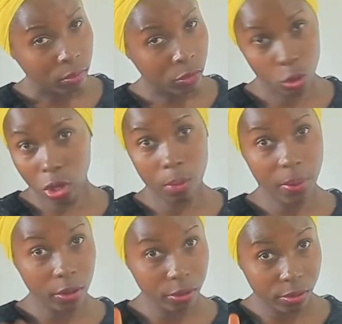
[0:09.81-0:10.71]
Do you help
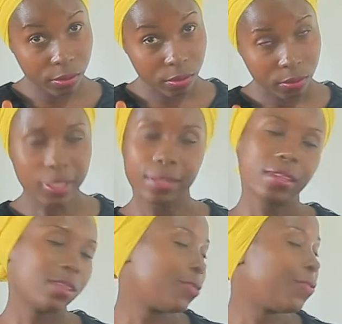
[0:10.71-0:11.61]
out?
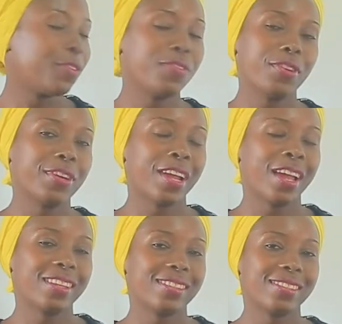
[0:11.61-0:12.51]
That's very, very
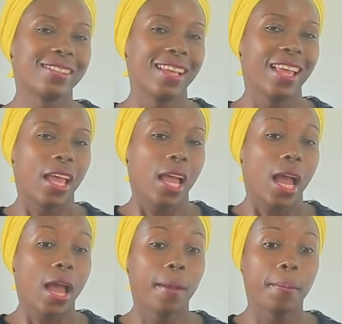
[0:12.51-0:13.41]
nice.
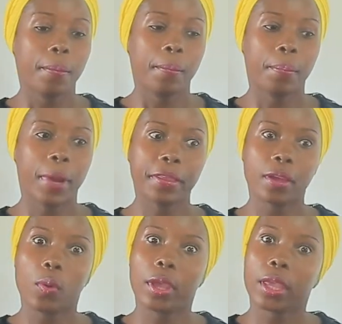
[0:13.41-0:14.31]
By the
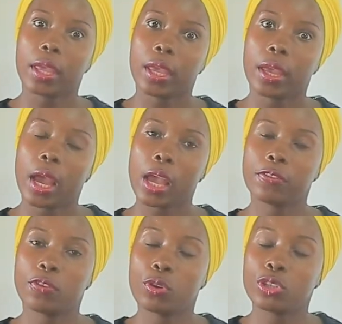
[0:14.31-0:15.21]
way, I had
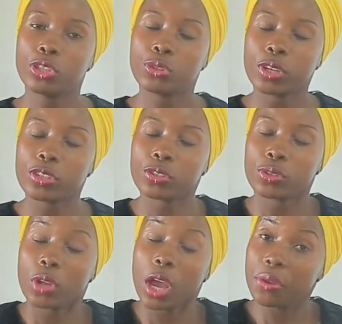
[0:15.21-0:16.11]
forgotten to ask
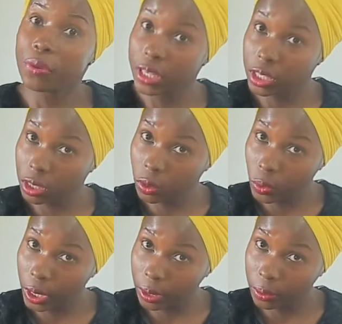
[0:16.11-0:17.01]
you, are you writing
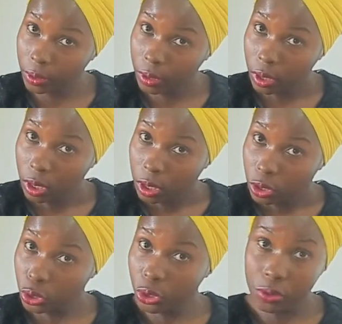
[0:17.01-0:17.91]
well?
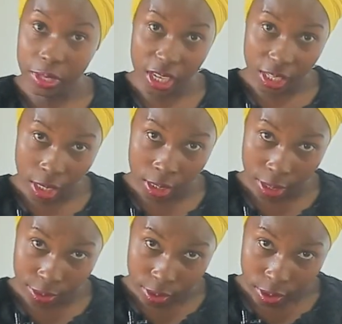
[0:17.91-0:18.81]
Do you do these
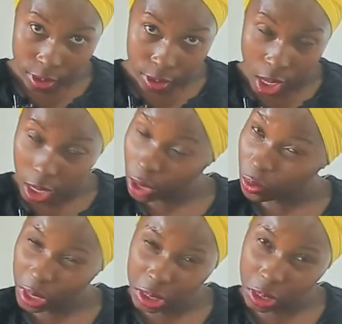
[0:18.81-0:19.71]
exercises? And are you
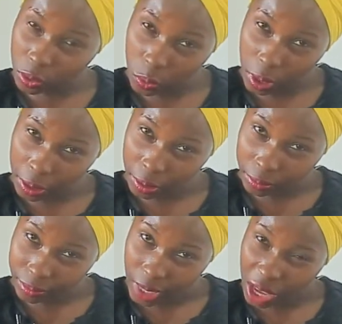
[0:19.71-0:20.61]
writing well?
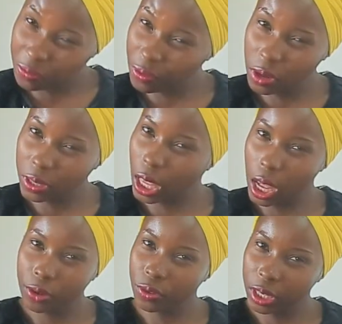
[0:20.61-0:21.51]
Are you following the
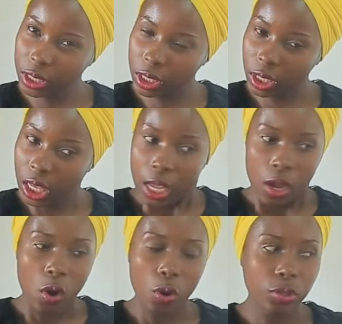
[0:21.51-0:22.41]
handwriting?
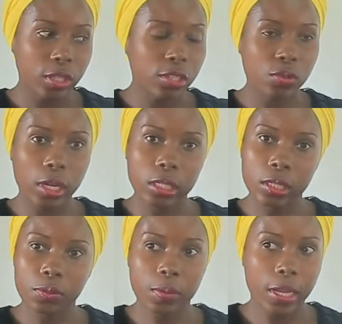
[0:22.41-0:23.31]
Or you just
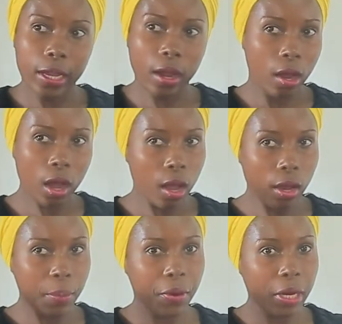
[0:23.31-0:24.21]
writing like,
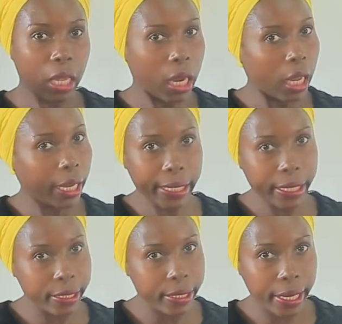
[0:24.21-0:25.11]
let me write like a
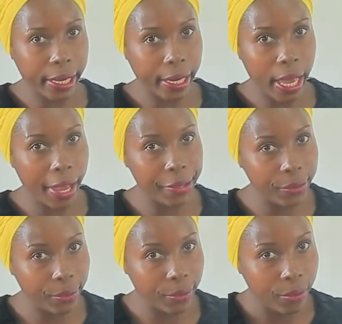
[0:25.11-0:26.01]
headless chicken. Are
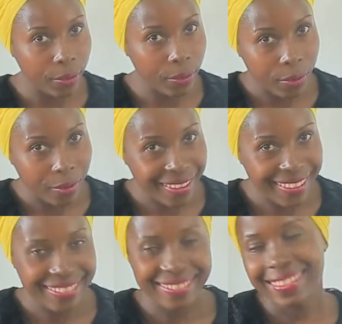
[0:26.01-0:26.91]
you?
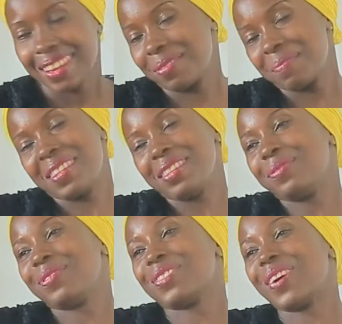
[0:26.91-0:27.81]
I don't believe
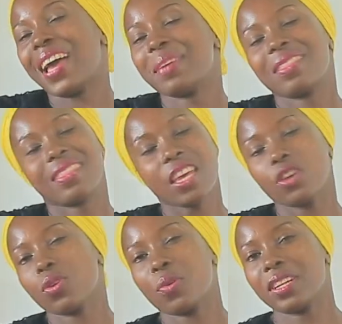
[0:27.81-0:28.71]
so. I
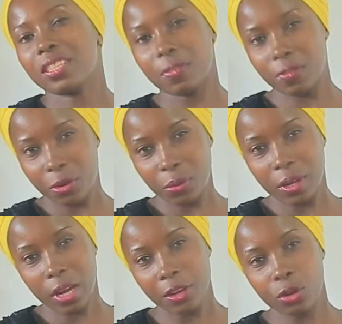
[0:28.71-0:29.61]
think you're writing very
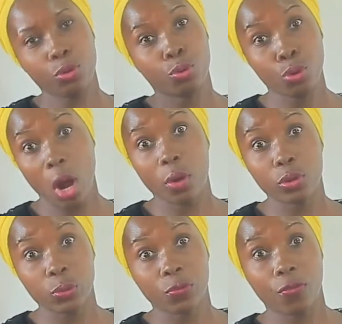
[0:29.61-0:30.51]
well. I know you know how
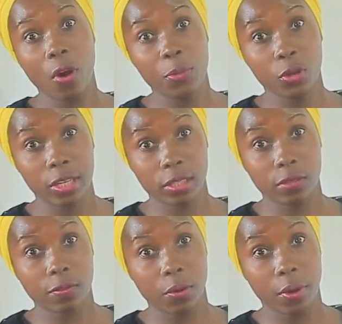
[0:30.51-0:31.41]
to form your
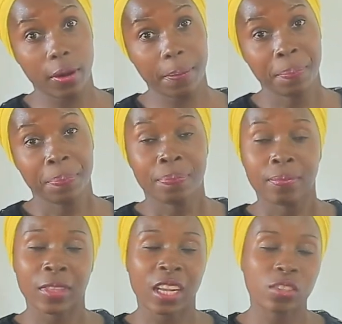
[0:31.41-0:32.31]
letters very well.
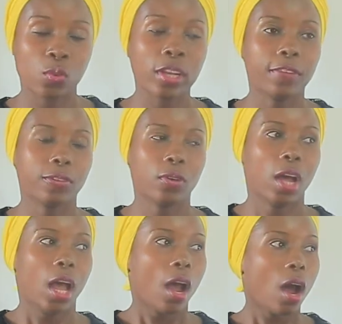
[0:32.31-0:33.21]
That's wonderful.
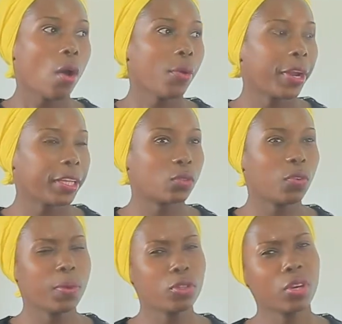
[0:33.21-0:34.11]
All right,
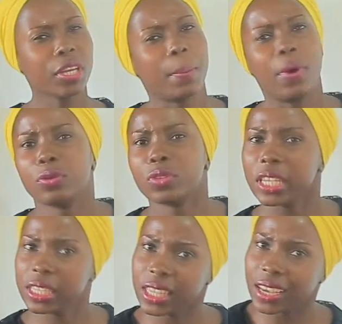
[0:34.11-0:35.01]
we've been talking about
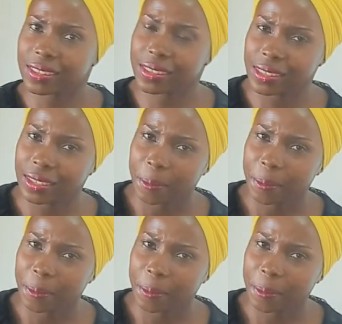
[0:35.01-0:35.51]
insects.